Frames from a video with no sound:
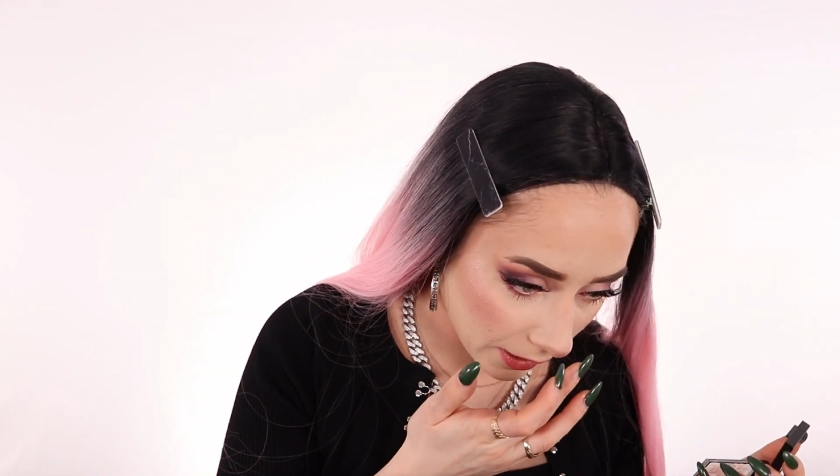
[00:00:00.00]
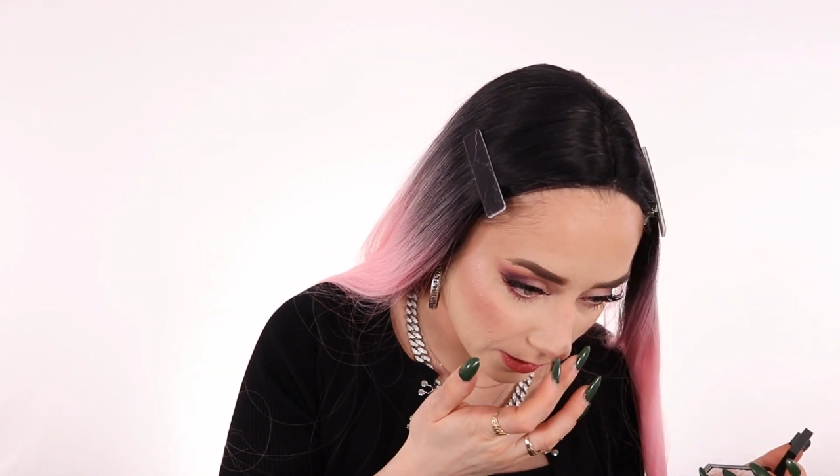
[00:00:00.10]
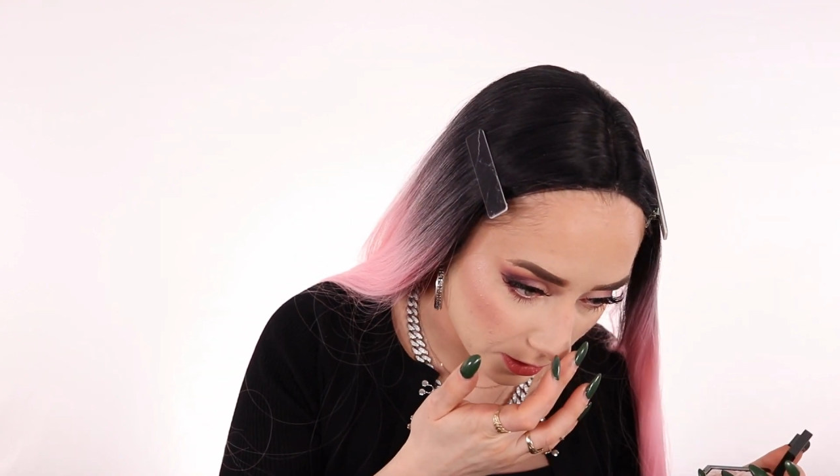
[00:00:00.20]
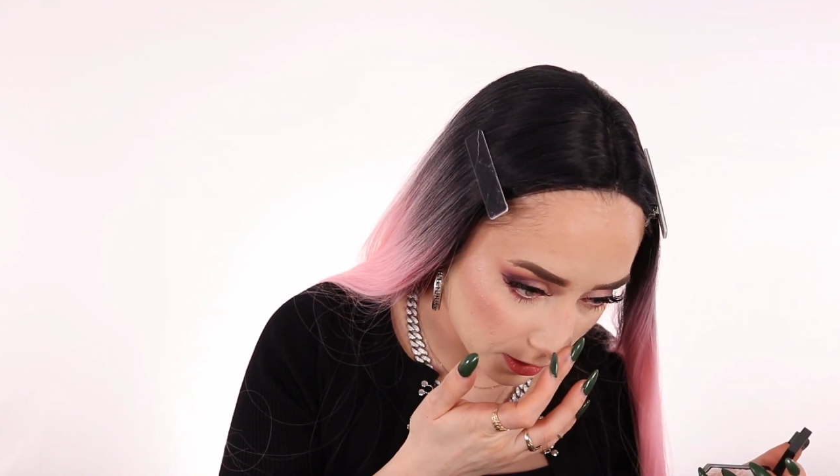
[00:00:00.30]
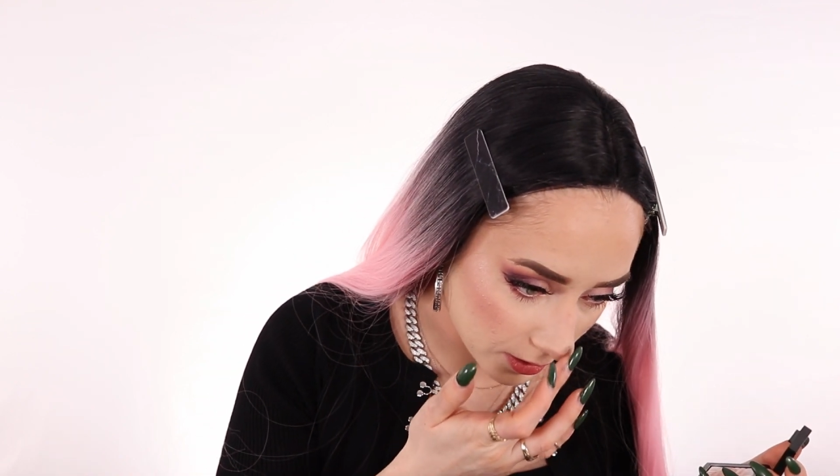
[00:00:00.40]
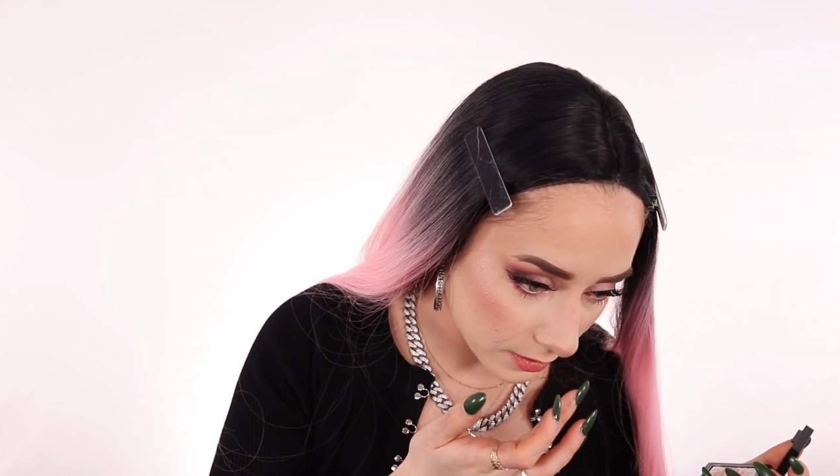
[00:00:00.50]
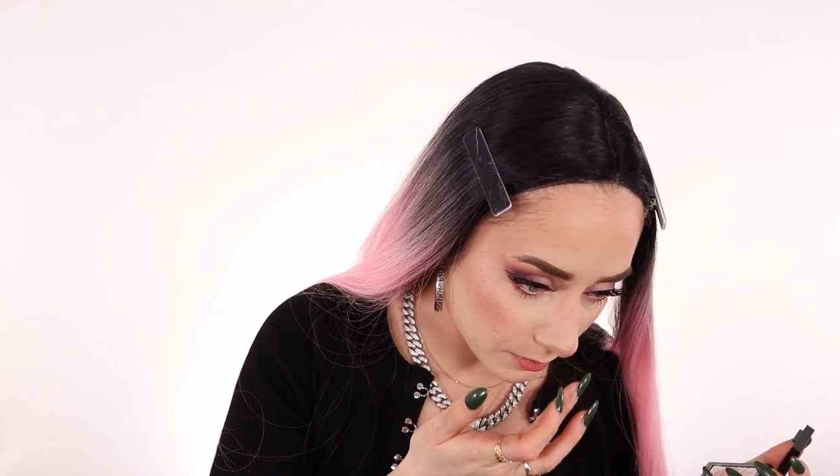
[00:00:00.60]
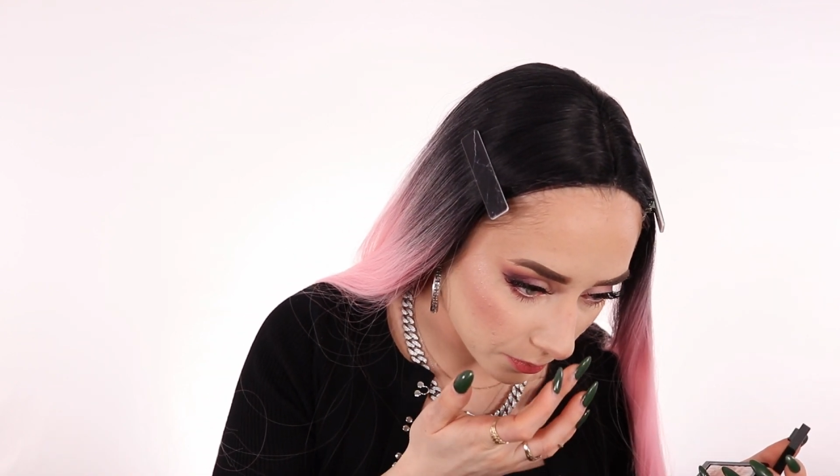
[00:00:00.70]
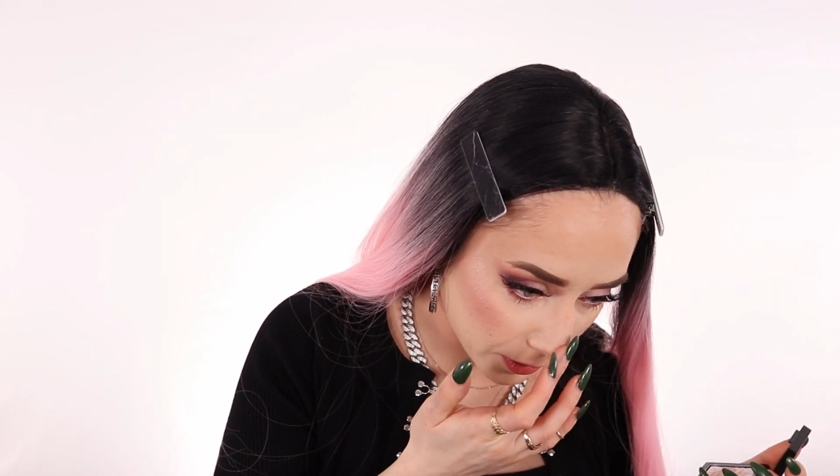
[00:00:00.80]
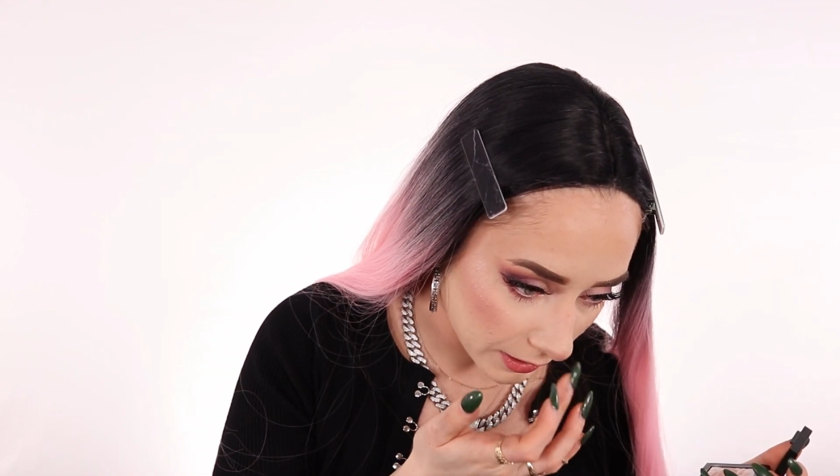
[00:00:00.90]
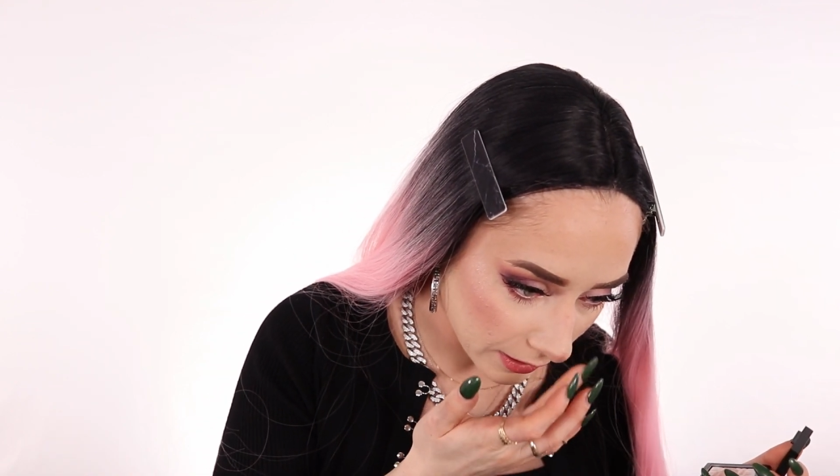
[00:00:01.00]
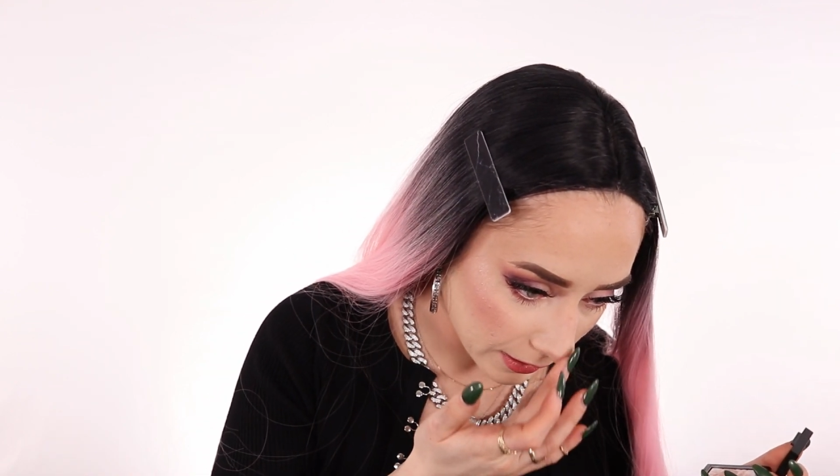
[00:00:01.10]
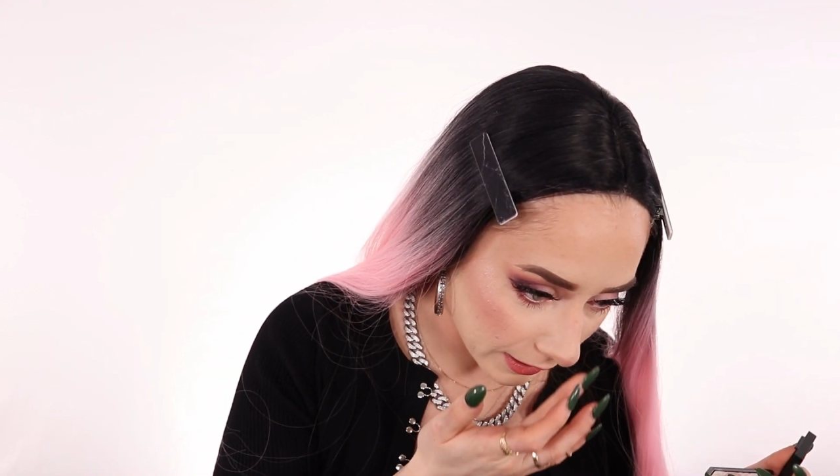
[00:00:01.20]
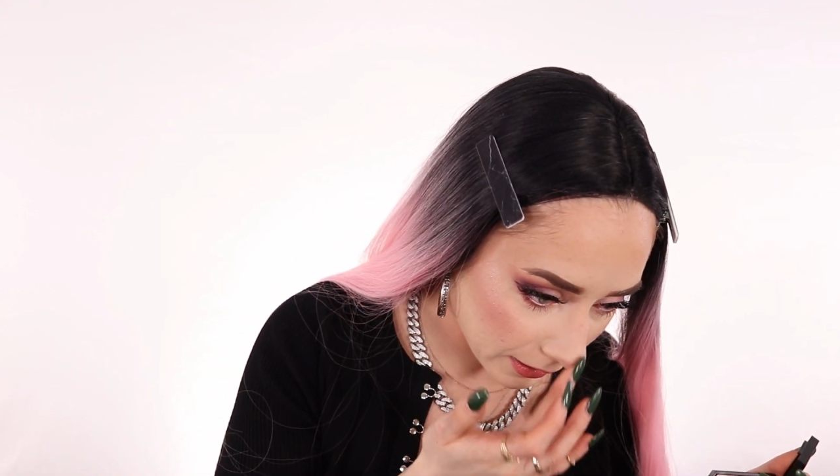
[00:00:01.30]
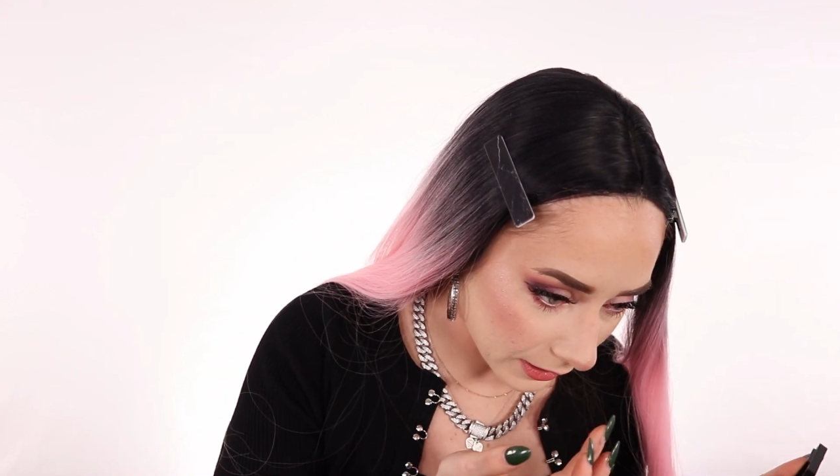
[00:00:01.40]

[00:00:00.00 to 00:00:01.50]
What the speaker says: and just put it like